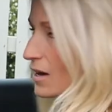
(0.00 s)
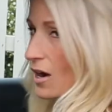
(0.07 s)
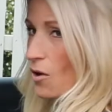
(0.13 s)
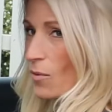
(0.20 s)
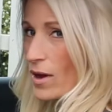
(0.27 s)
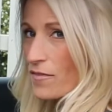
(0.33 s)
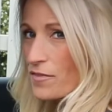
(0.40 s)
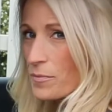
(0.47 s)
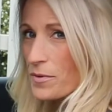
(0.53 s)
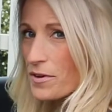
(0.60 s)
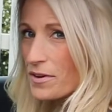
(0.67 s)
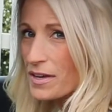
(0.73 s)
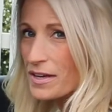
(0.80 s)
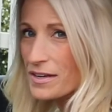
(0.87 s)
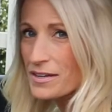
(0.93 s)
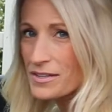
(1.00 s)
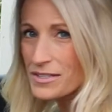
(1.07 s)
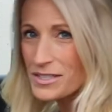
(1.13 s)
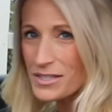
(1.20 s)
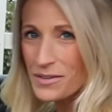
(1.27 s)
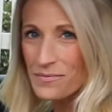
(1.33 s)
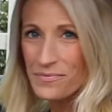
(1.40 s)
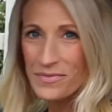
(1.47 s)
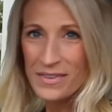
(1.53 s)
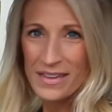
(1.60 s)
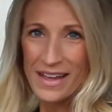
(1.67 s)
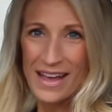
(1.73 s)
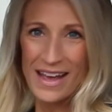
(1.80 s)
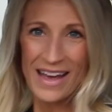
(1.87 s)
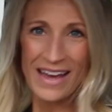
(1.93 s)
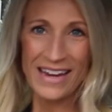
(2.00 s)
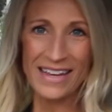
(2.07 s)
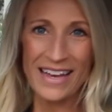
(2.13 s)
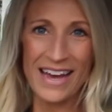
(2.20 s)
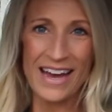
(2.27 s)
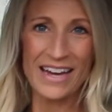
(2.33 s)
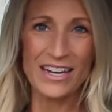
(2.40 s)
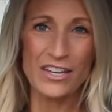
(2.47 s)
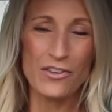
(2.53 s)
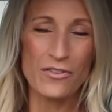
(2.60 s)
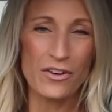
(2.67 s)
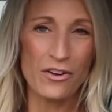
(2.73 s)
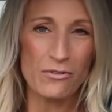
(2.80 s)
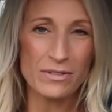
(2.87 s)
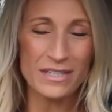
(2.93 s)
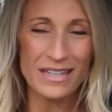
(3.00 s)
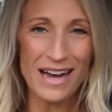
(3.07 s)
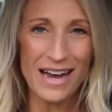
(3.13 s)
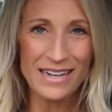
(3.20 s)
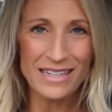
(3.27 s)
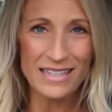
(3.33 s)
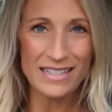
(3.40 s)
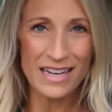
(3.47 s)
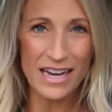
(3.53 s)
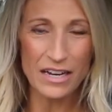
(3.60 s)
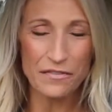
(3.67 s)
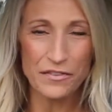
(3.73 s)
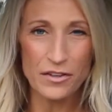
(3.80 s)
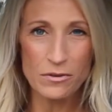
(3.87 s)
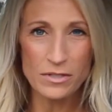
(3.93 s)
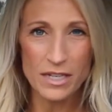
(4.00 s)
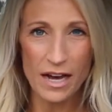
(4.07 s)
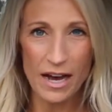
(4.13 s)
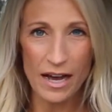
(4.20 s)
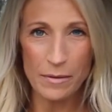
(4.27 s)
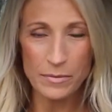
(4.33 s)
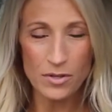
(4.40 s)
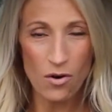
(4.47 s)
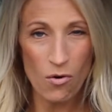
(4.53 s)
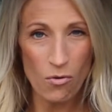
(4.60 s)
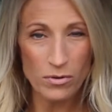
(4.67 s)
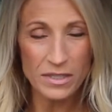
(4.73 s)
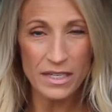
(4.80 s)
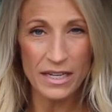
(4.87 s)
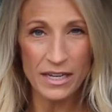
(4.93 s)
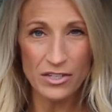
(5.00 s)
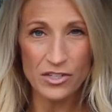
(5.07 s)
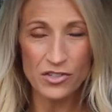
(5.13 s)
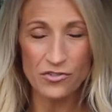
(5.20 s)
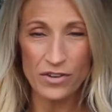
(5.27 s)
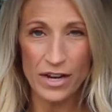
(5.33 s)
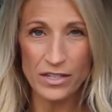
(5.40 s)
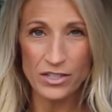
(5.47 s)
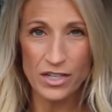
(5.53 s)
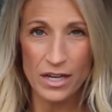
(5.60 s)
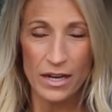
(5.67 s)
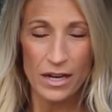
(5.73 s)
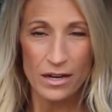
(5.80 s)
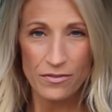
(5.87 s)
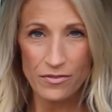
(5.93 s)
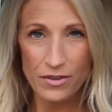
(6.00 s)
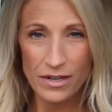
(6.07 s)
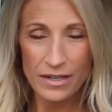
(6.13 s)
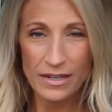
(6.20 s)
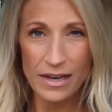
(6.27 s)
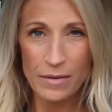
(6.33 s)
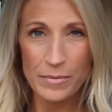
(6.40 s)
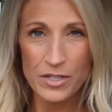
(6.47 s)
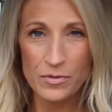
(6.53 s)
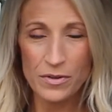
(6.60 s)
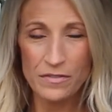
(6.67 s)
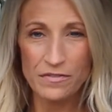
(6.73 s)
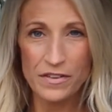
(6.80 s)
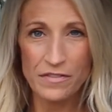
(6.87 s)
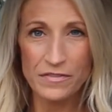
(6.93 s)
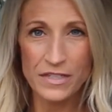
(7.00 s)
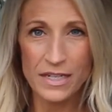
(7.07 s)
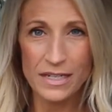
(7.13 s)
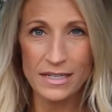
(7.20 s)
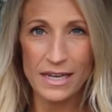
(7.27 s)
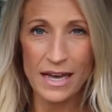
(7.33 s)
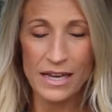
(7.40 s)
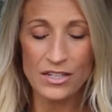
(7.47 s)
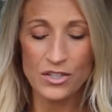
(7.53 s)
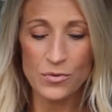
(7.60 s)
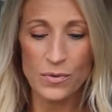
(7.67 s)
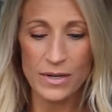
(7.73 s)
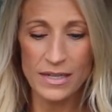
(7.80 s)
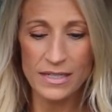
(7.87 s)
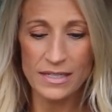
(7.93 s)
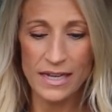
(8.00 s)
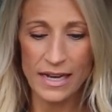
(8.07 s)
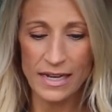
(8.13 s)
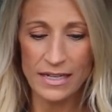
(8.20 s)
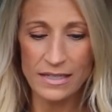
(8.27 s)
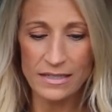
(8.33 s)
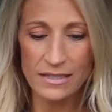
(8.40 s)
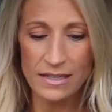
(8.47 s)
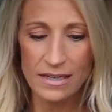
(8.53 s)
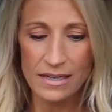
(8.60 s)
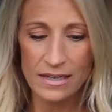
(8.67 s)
Away from your ears. And again, you can go side to side a few times, holding each stretch for again between 15 and 20 seconds,